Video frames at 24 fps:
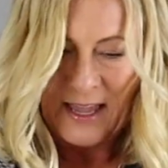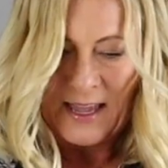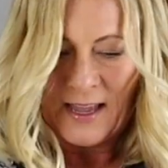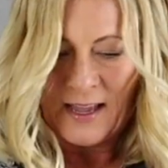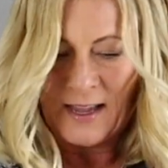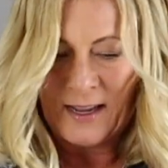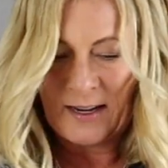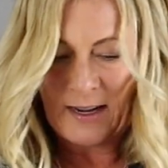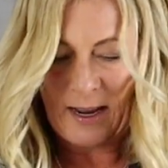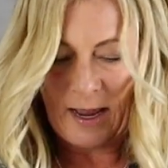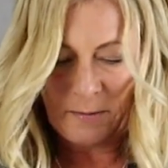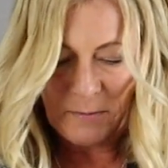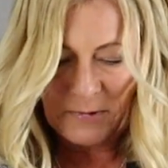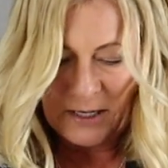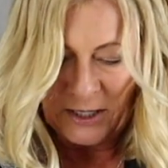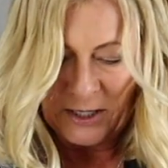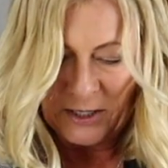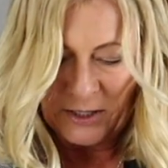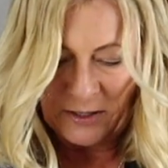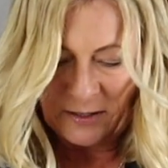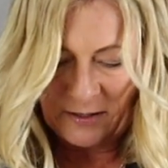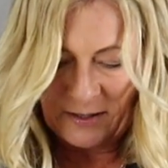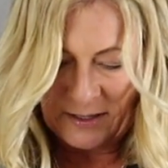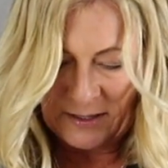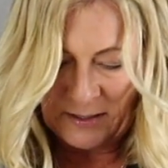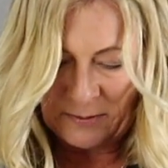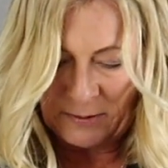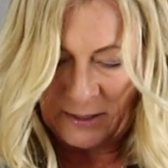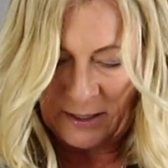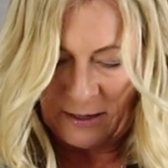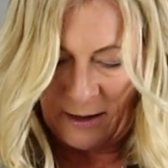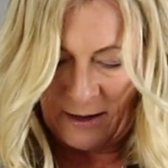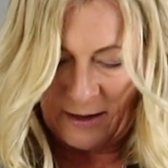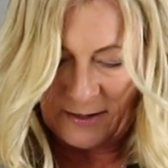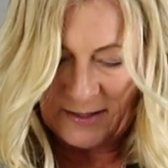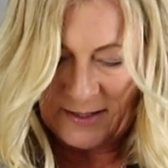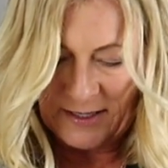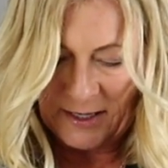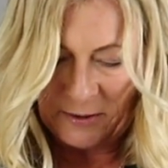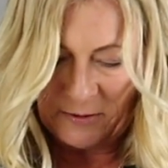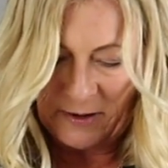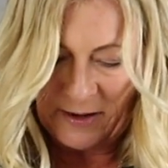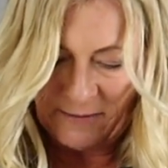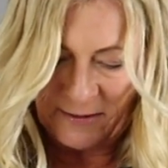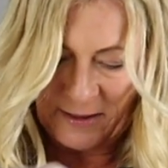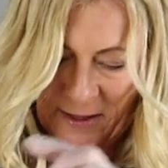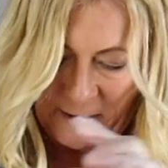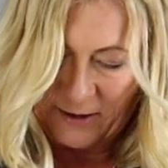And I'm going to do this one
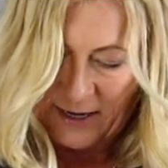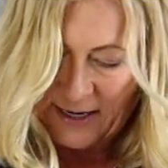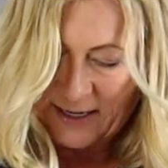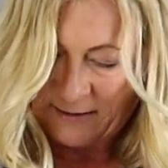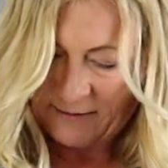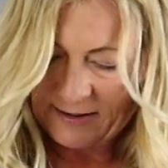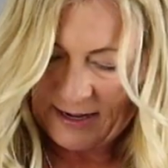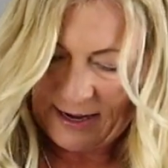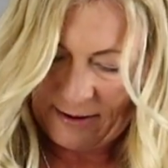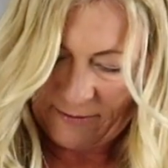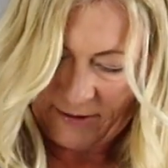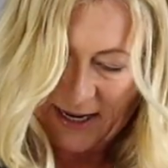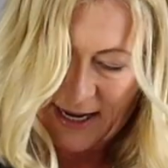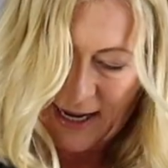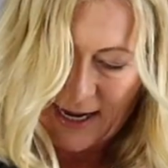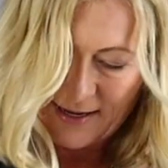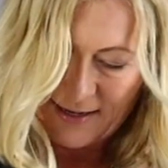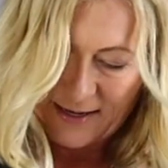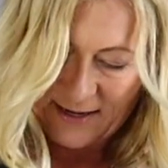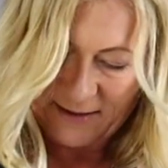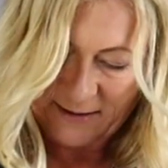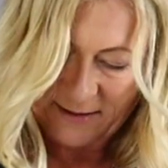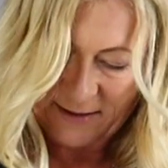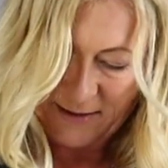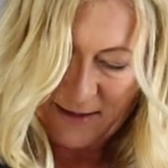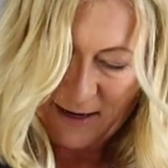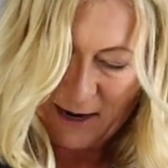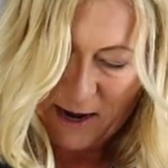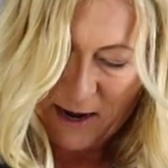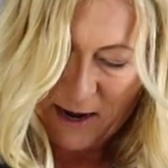also, even though I don't have a candy on the